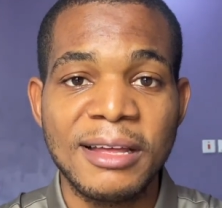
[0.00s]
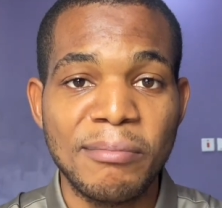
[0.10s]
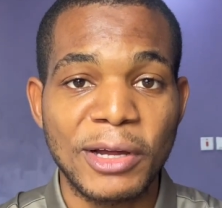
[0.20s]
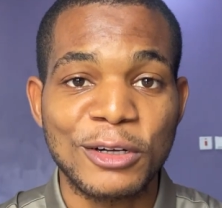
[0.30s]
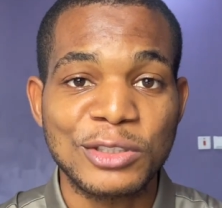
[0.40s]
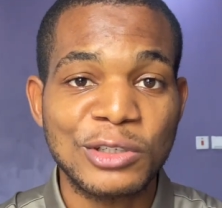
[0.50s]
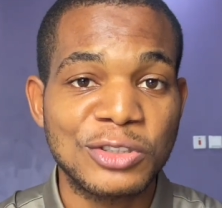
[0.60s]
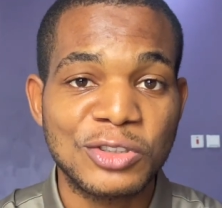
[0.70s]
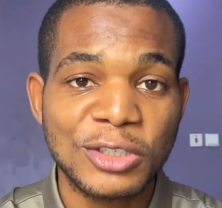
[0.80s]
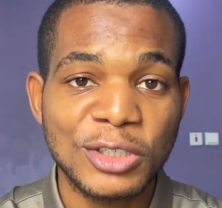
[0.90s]
Because
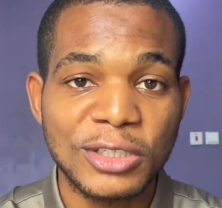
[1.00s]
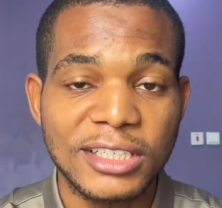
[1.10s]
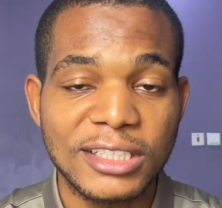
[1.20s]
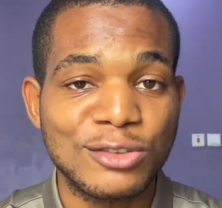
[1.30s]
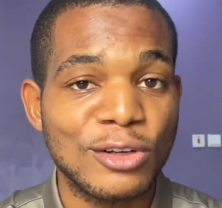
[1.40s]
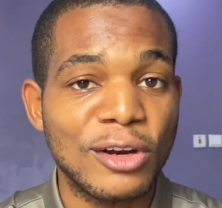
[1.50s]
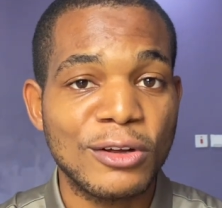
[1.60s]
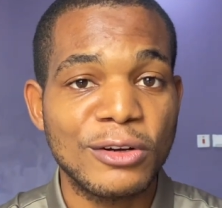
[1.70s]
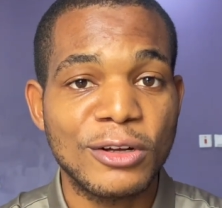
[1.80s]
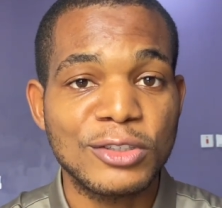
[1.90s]
construction is
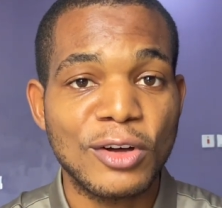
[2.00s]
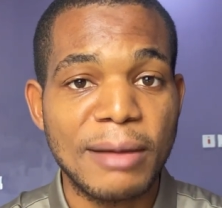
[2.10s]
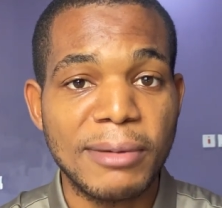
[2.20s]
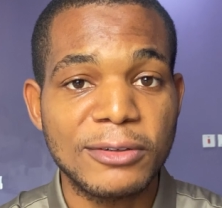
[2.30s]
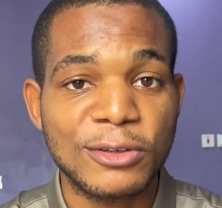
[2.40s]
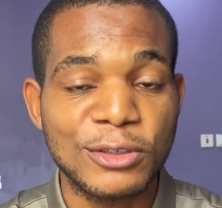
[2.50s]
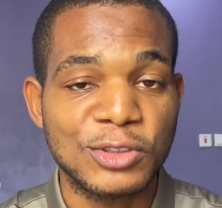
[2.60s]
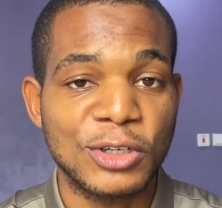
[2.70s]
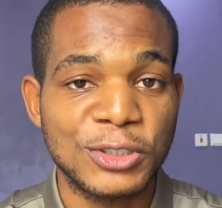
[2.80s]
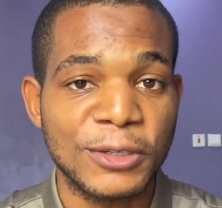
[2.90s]
not all about
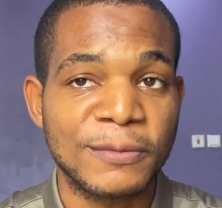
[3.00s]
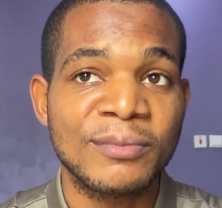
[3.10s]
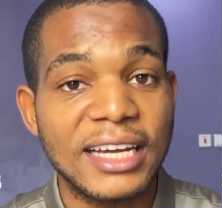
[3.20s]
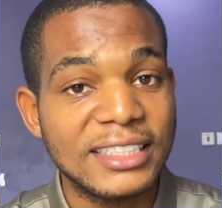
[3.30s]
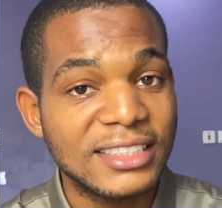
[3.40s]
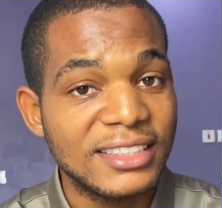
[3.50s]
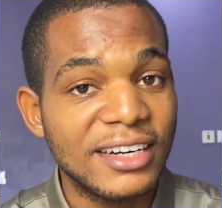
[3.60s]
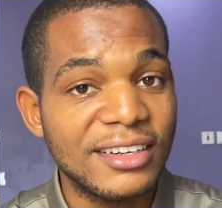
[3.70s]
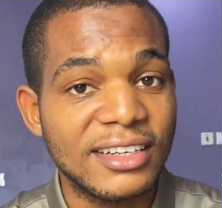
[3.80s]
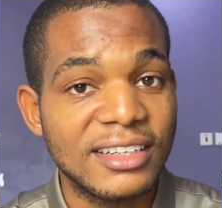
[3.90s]
construction.
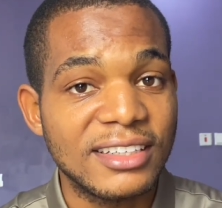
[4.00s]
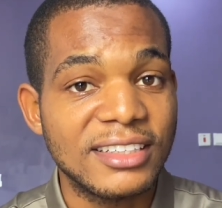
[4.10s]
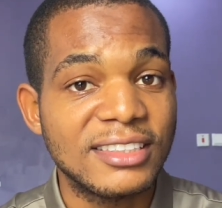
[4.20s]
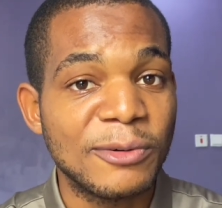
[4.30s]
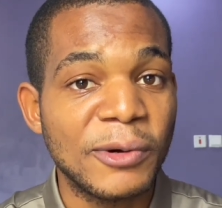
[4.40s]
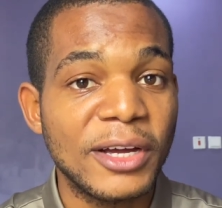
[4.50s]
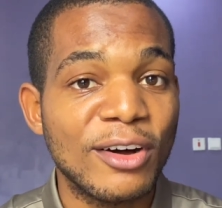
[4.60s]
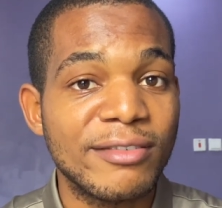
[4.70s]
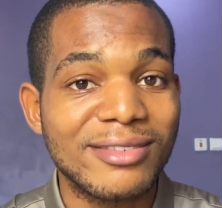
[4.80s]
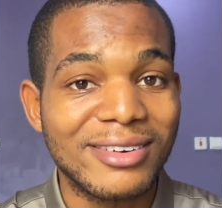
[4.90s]
Engineering is a way
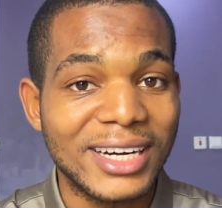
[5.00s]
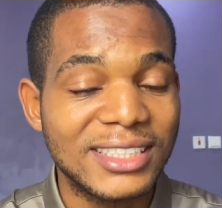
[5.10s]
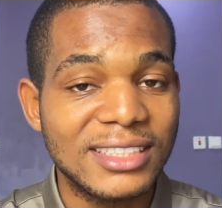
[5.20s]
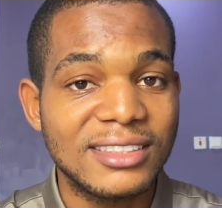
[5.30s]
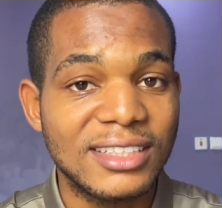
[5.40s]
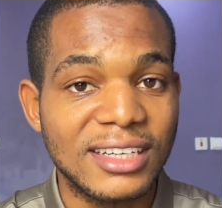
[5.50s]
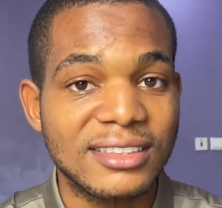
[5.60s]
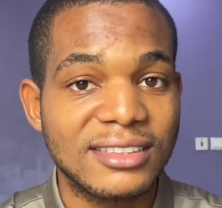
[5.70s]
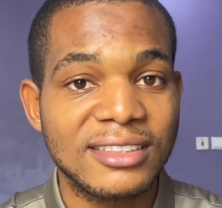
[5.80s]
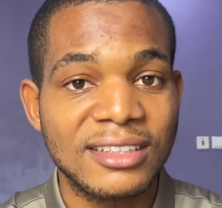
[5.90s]
of creating
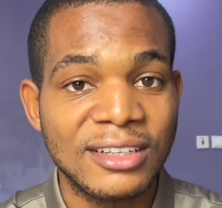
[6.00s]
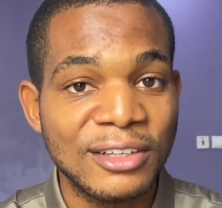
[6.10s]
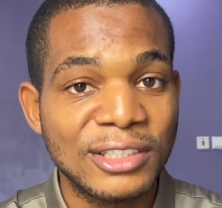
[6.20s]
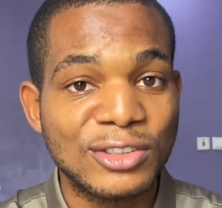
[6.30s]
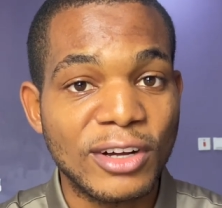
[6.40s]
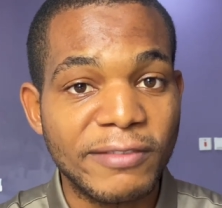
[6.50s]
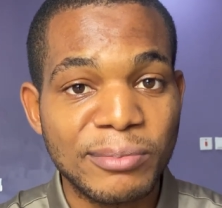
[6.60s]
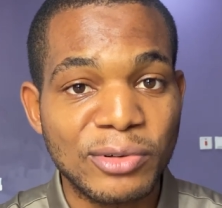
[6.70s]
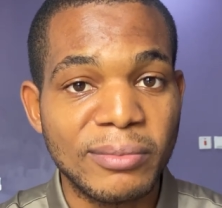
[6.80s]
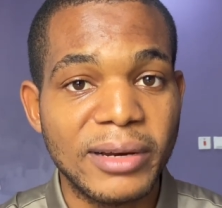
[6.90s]
things, solving
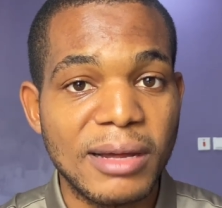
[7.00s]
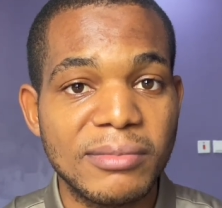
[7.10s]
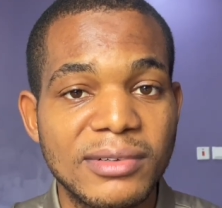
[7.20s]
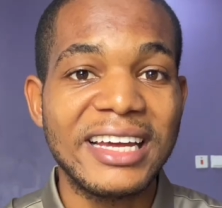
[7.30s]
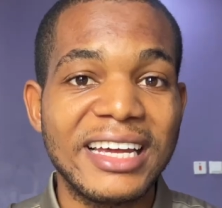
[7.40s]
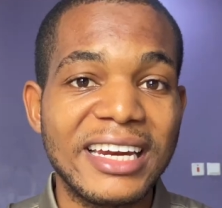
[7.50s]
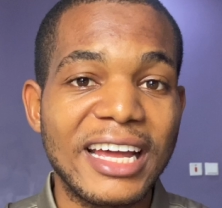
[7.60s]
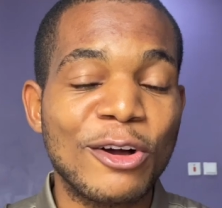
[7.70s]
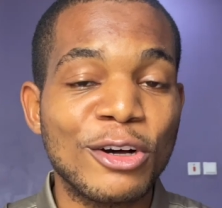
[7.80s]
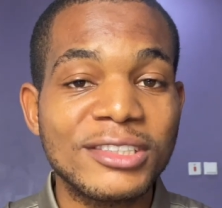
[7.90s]
problems in a
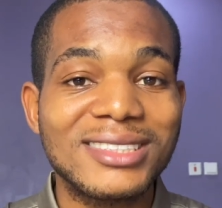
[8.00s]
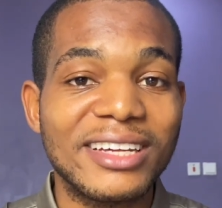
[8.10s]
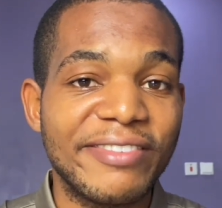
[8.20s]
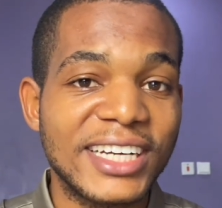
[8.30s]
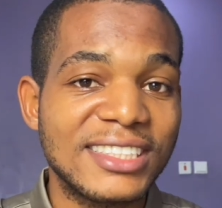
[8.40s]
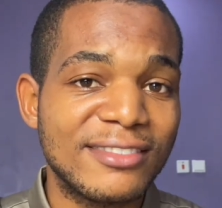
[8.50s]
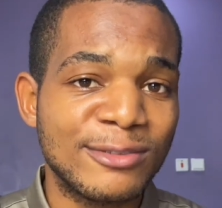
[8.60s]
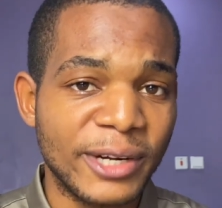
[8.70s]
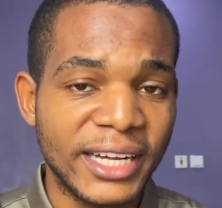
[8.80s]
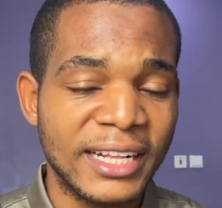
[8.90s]
cost-effective
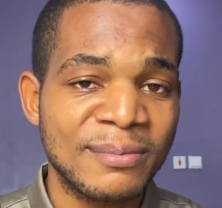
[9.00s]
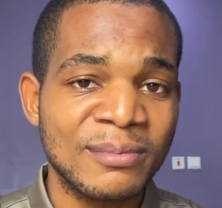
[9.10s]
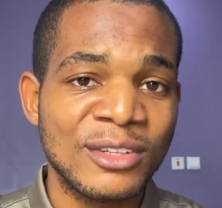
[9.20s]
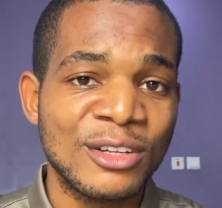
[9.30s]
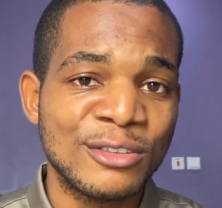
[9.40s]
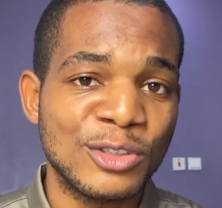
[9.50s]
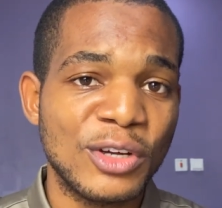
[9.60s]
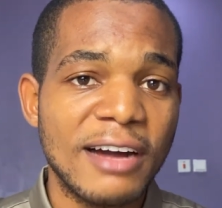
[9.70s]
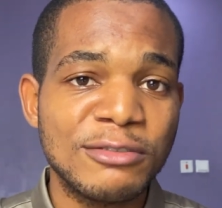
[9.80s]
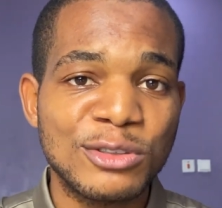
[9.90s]
way. So you
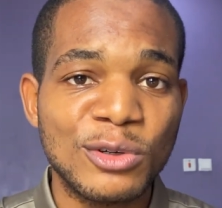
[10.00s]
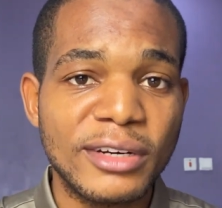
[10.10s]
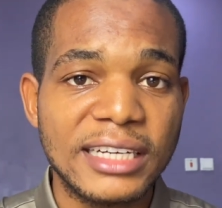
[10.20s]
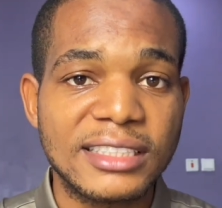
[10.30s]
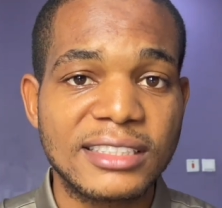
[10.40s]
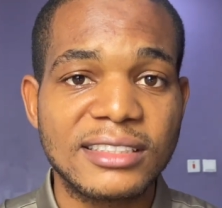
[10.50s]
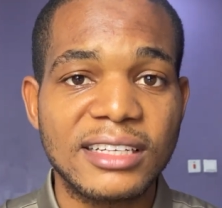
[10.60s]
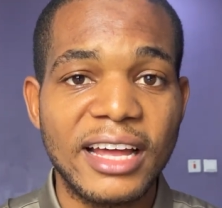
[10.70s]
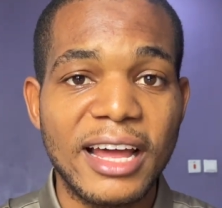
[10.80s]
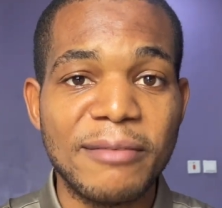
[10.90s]
have to know that
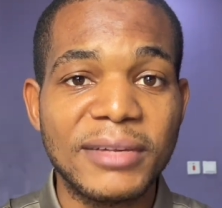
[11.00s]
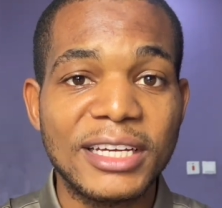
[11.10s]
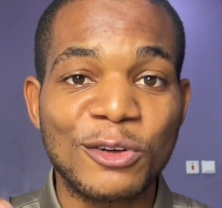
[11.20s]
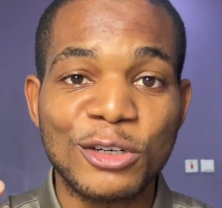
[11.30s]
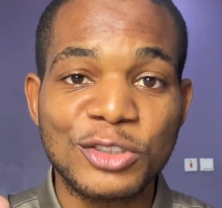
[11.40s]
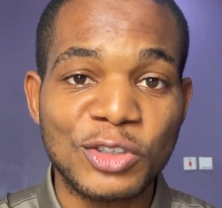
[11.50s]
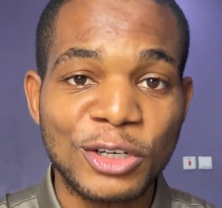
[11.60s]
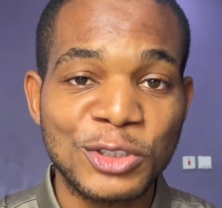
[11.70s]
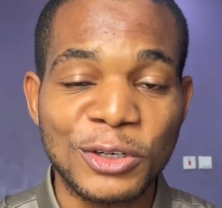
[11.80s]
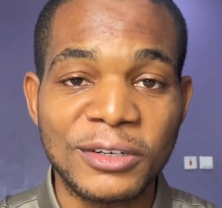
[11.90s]
in
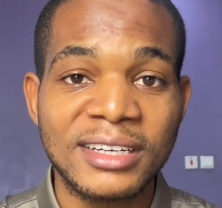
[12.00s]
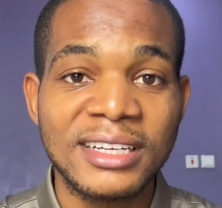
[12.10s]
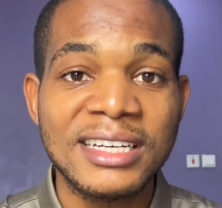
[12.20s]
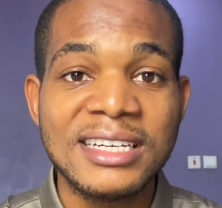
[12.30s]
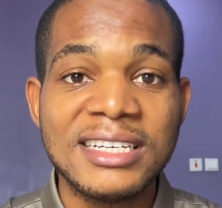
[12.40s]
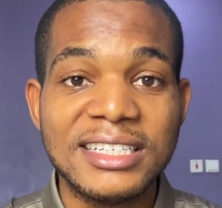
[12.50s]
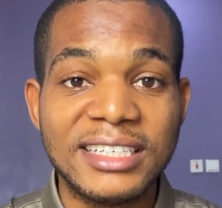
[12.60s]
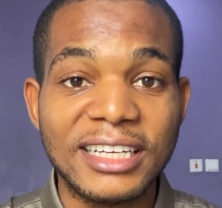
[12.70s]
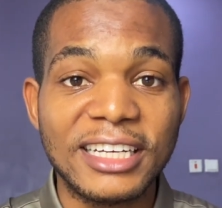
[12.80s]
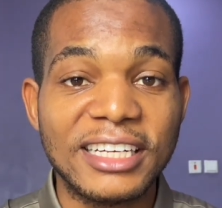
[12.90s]
construction,
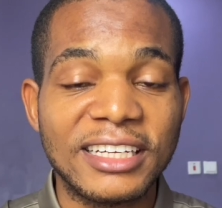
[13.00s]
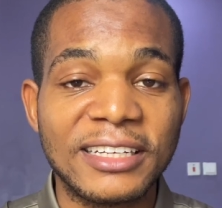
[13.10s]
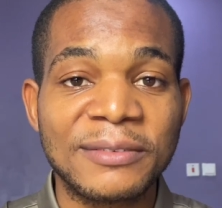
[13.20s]
the